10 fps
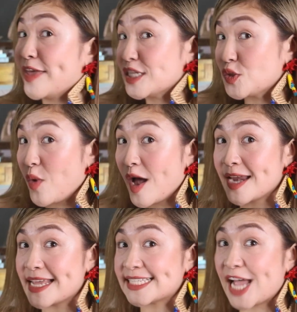This
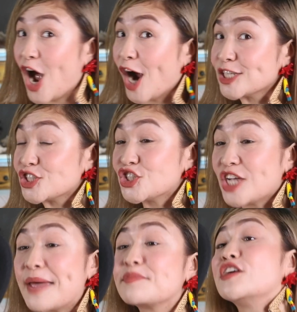one is a
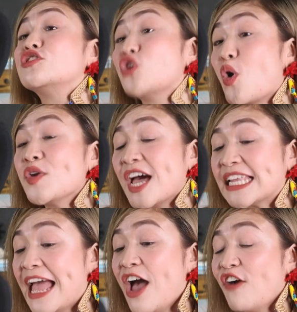heart-shaped
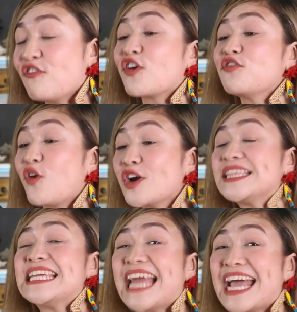donut for
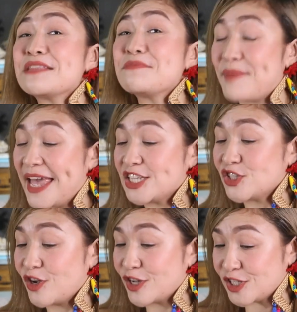49
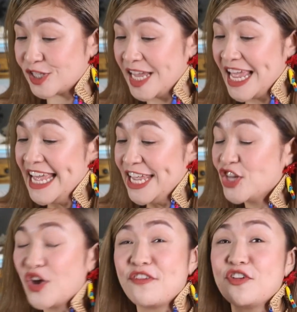pesos.
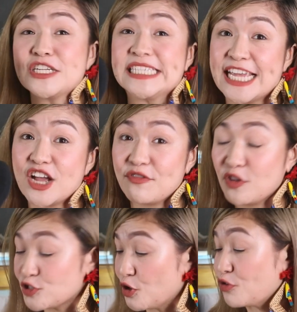You know, if you're sick
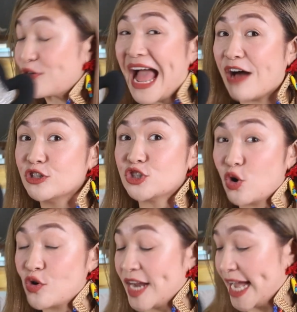of those round
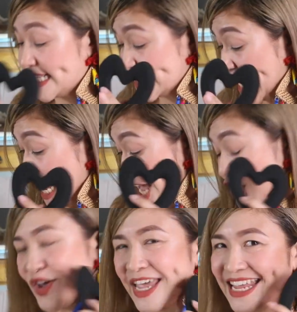donuts,
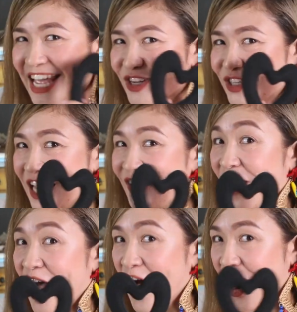you can get yourself
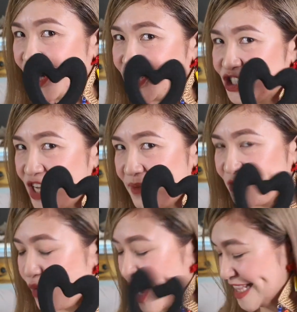a
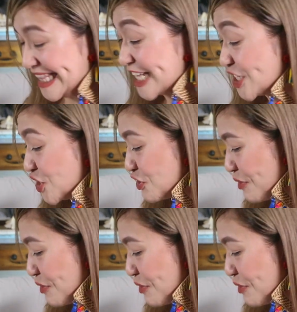heart-shaped one. Let's